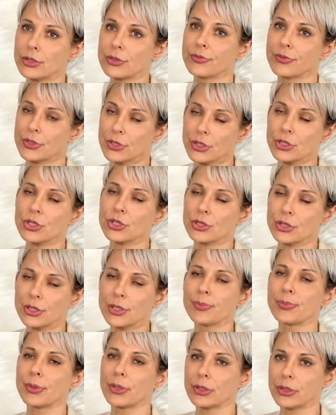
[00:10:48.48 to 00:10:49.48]
physicians
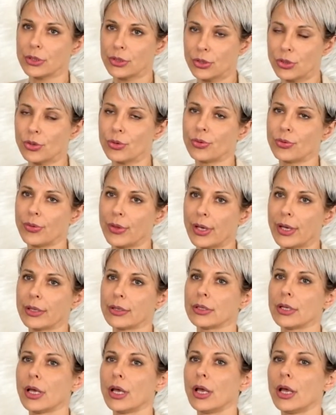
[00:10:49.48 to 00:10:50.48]
typically know
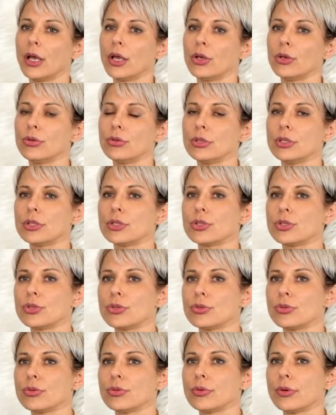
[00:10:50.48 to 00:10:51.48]
that you need
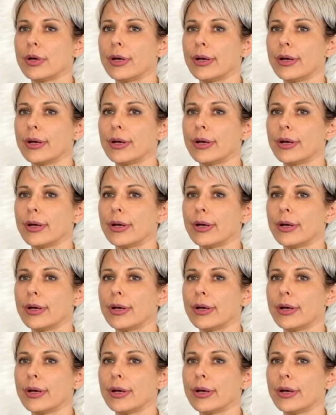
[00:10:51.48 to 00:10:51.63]
to